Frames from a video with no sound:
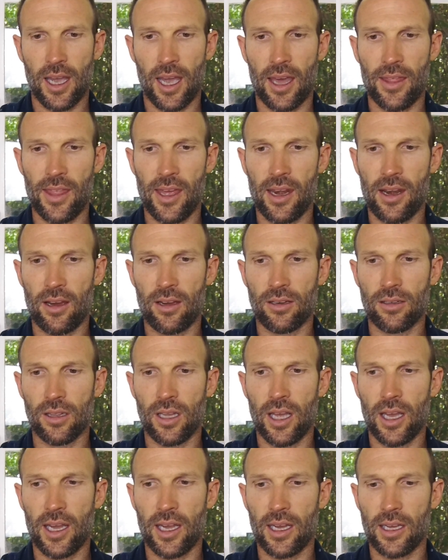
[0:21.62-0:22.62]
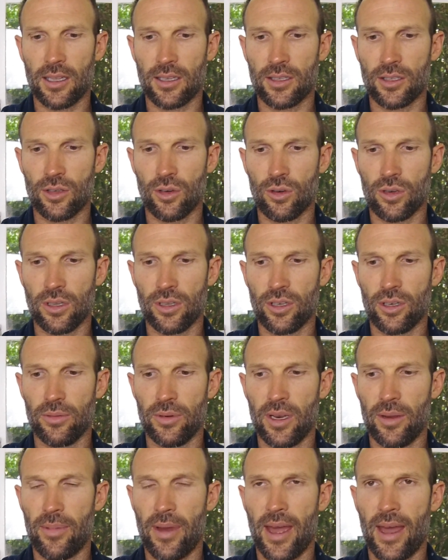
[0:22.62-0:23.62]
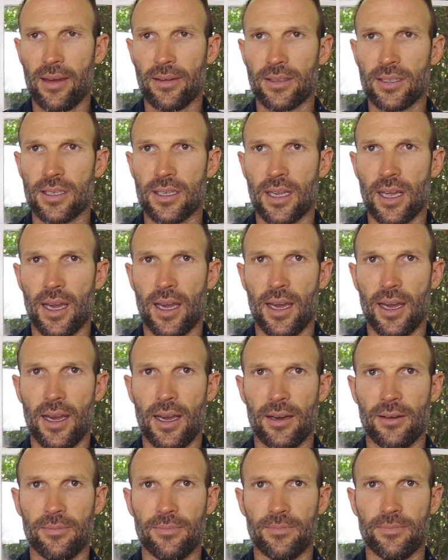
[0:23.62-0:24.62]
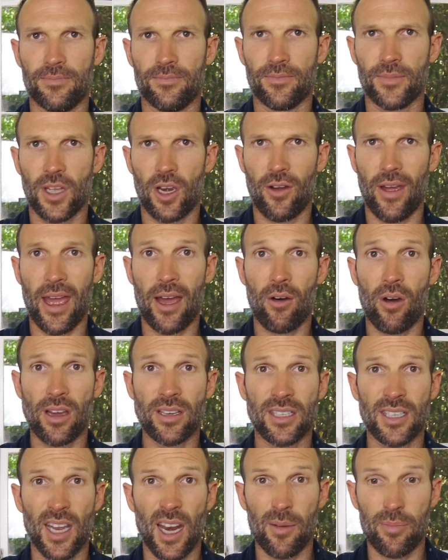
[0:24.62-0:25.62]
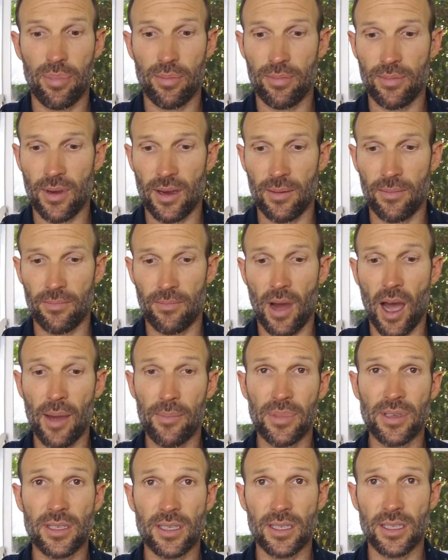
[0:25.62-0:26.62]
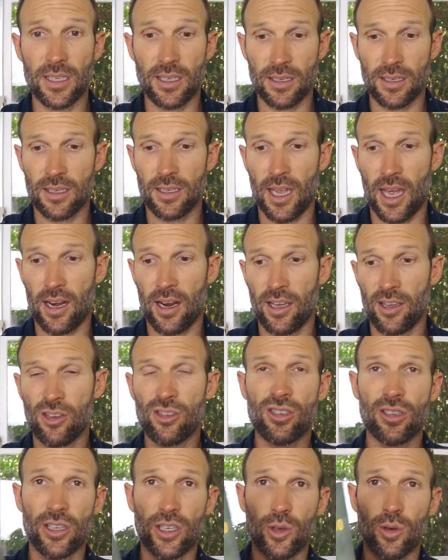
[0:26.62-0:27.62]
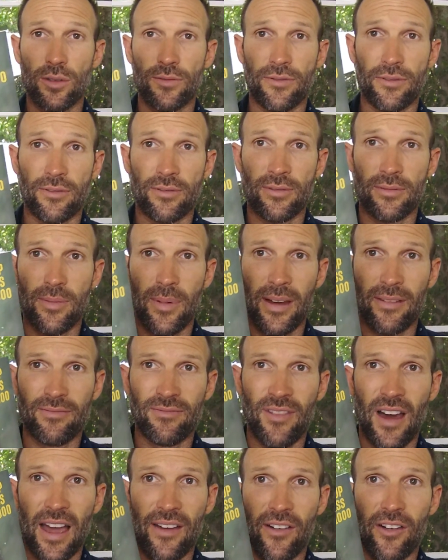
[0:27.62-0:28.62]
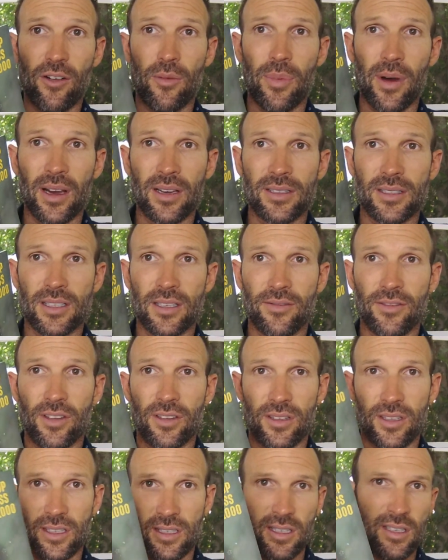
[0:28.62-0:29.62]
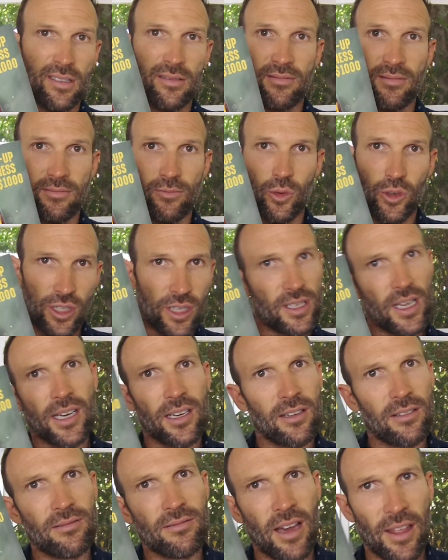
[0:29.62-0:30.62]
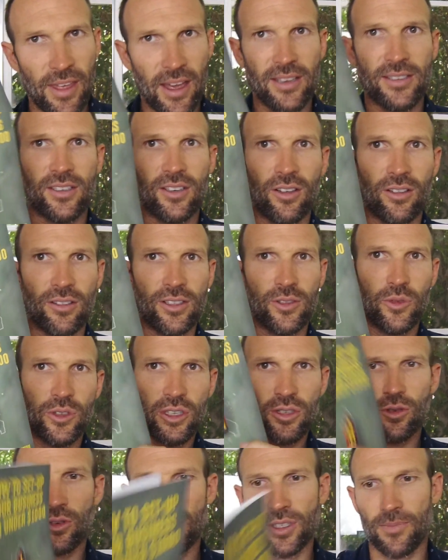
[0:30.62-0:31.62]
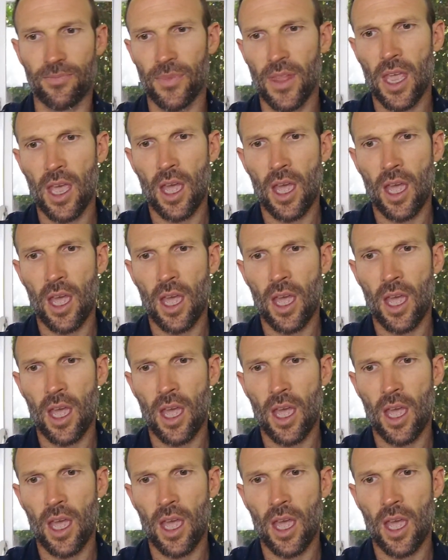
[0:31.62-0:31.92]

and then I'll uh, talk a little bit about um, you know how I set up uh, my businesses, and I usually do it for about 500 bucks, even this is which is under thousand dollars, which is awesome.